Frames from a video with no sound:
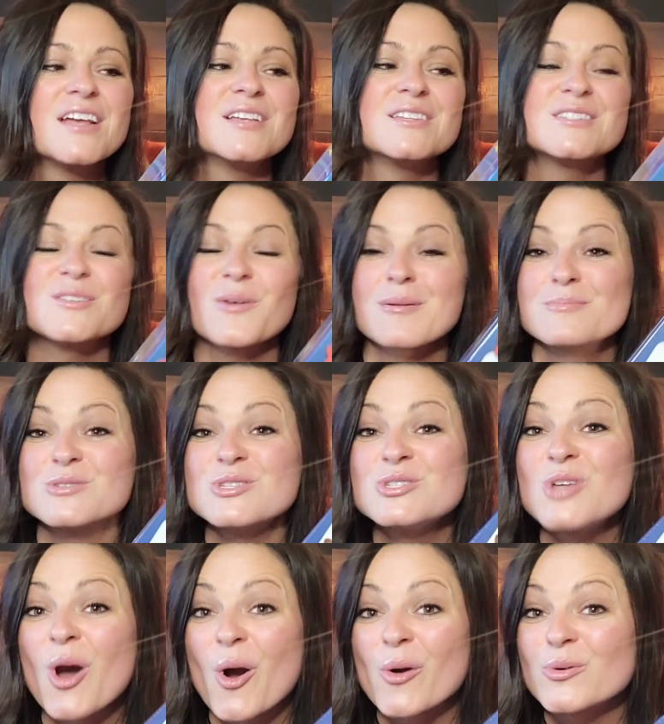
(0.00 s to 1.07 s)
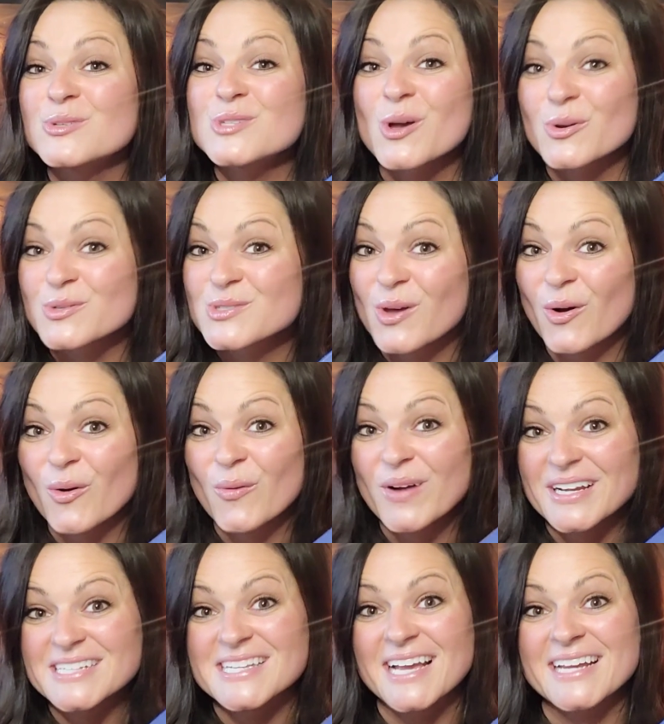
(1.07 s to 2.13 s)
So I'm so
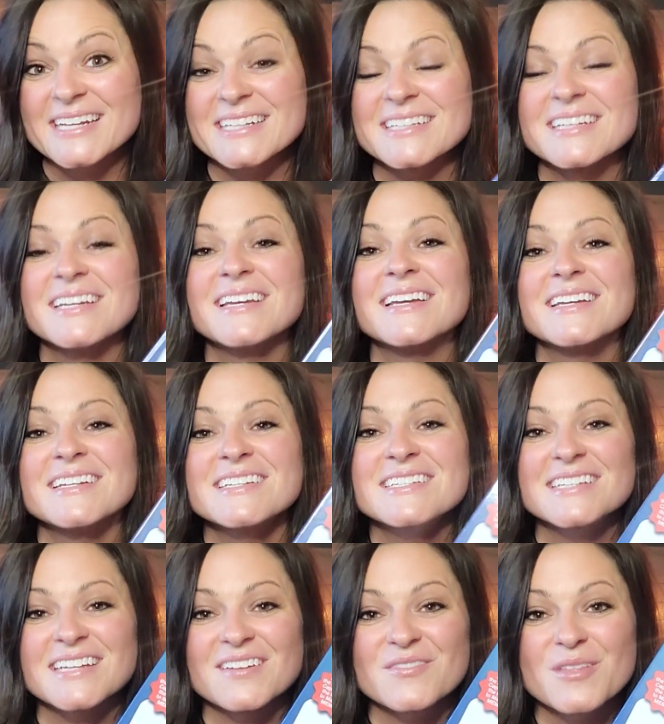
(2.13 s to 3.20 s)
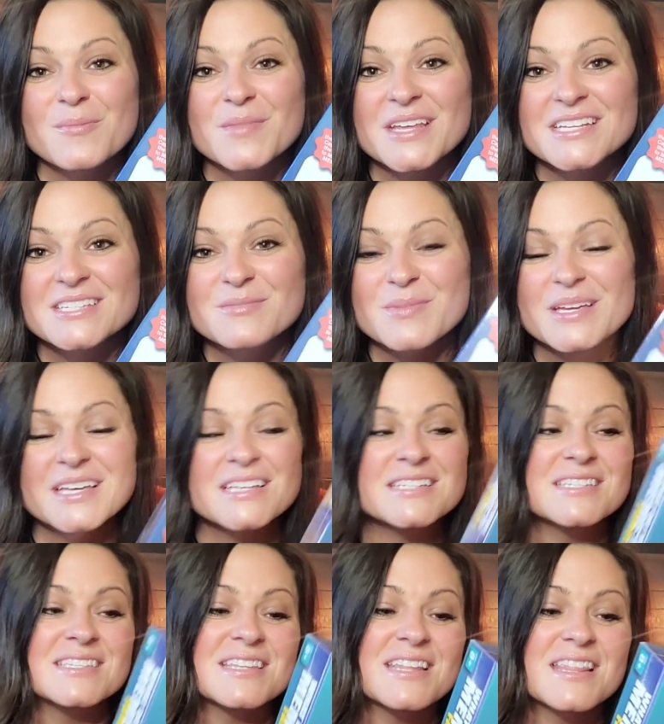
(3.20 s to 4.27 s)
excited to give them this
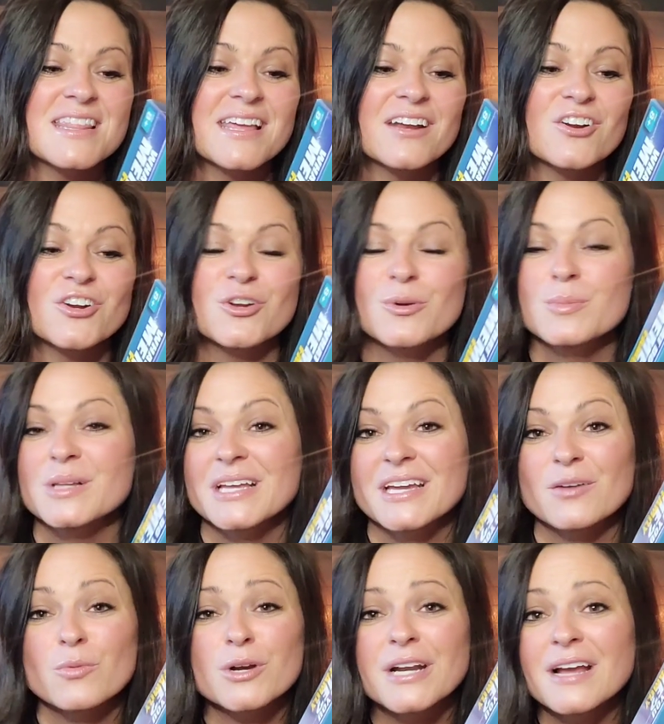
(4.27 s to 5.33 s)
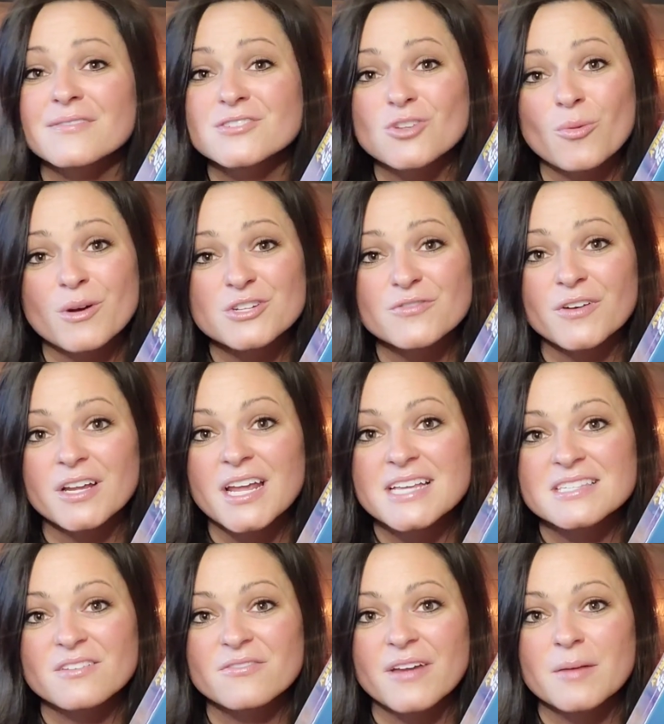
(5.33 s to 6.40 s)
because they are going to play it. We're going to have so much fun
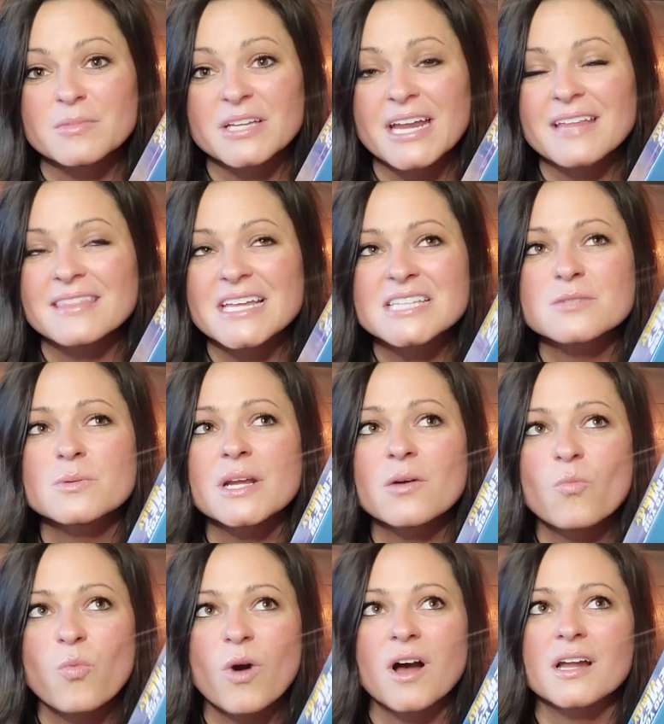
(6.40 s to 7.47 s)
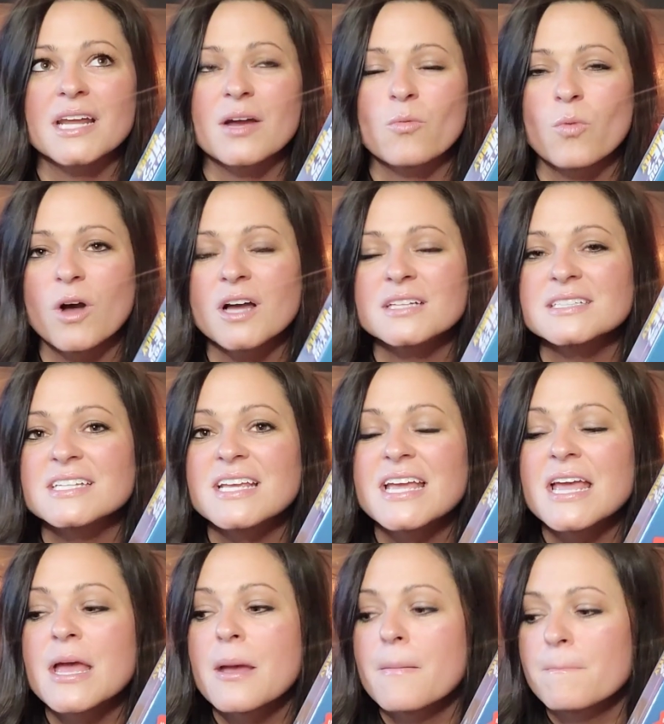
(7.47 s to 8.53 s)
as a family. And that's what I want. I want
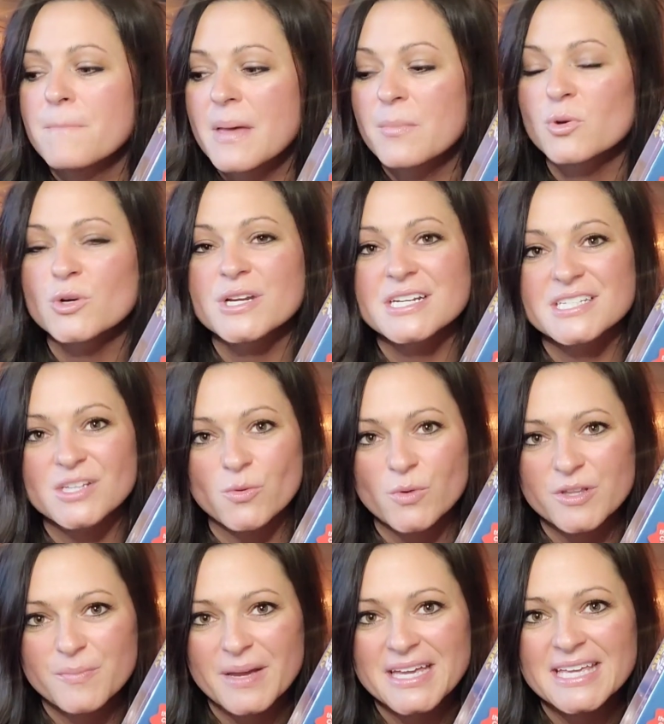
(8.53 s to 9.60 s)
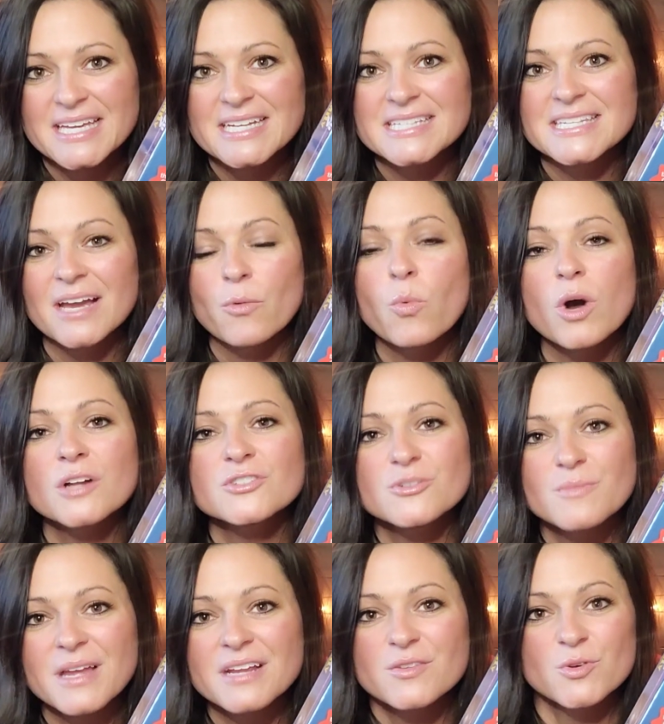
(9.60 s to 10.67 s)
memories with my kids. I want to
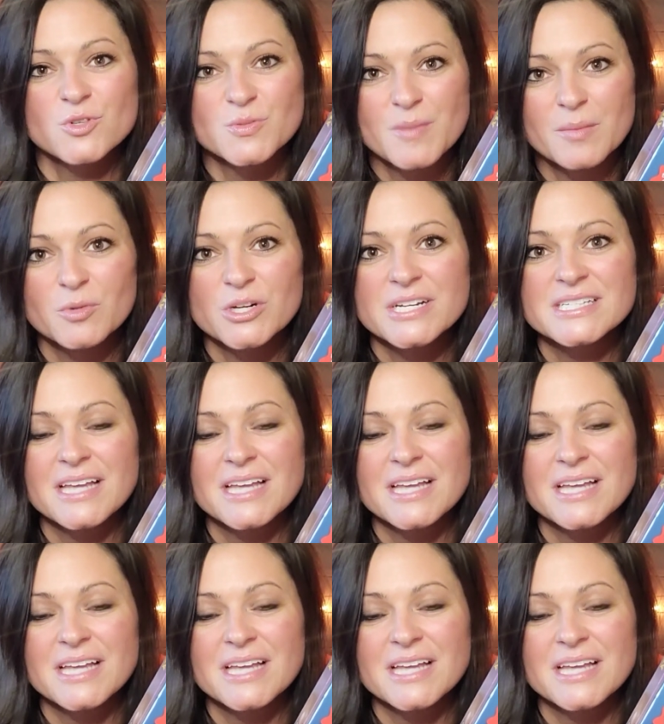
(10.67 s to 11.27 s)
make those memories.